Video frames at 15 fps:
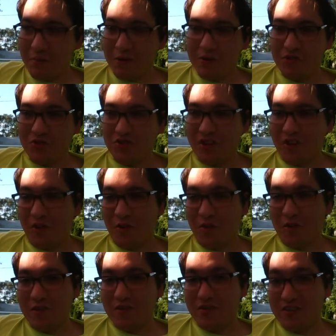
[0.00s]
But
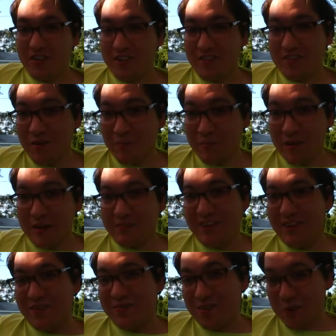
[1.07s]
she sometimes
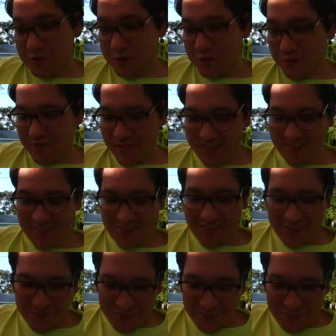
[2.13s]
gives her 2 cents.